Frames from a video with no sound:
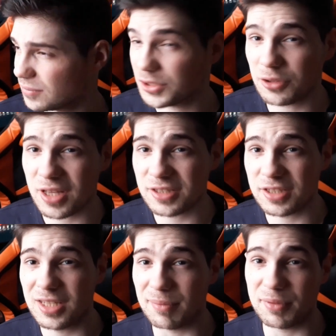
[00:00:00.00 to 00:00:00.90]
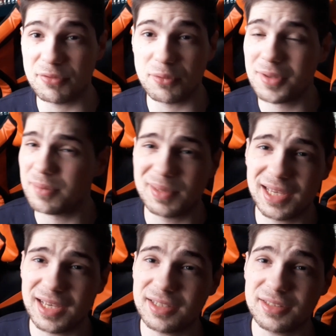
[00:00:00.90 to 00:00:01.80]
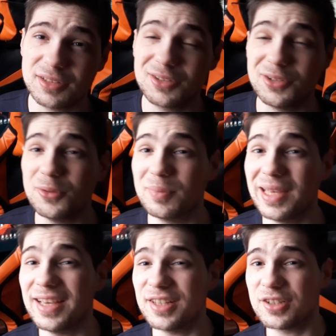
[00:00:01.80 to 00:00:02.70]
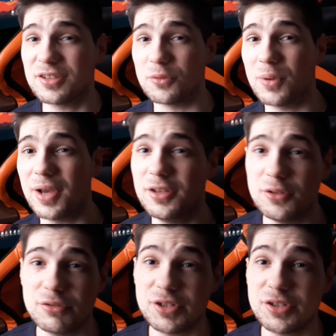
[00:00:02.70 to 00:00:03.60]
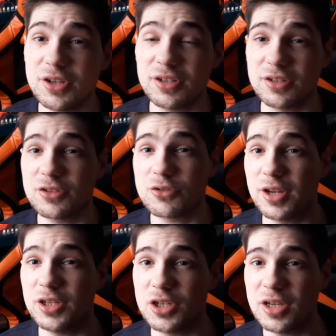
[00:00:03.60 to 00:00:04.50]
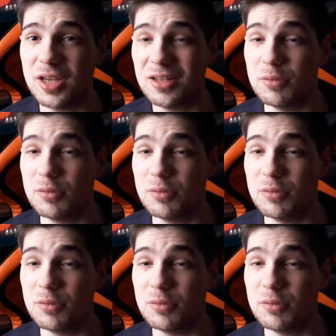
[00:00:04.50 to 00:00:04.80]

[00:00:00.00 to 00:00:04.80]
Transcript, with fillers: So that's the tip, if you want the player to play a certain way, to use a certain strategy,